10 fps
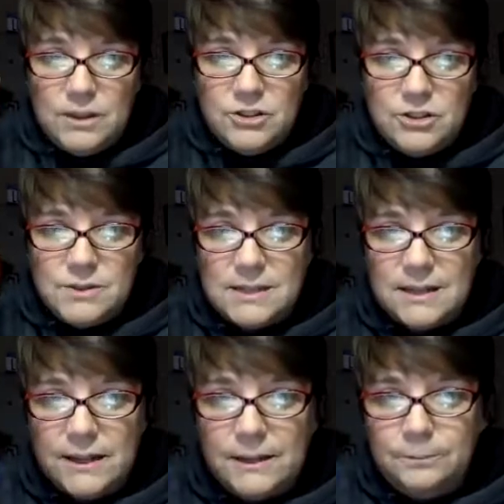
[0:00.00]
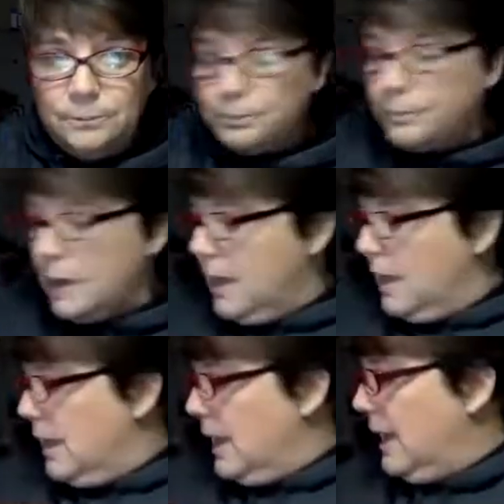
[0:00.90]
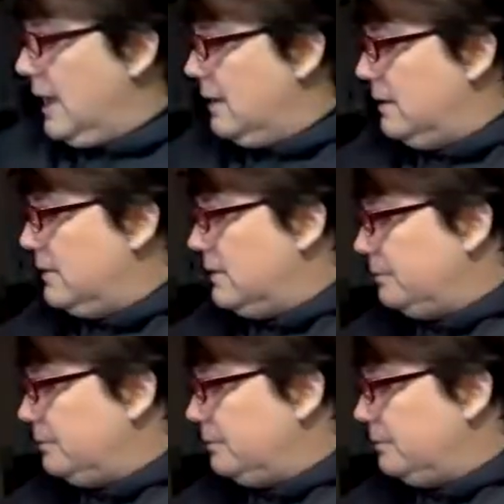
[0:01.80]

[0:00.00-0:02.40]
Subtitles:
with juice in here. And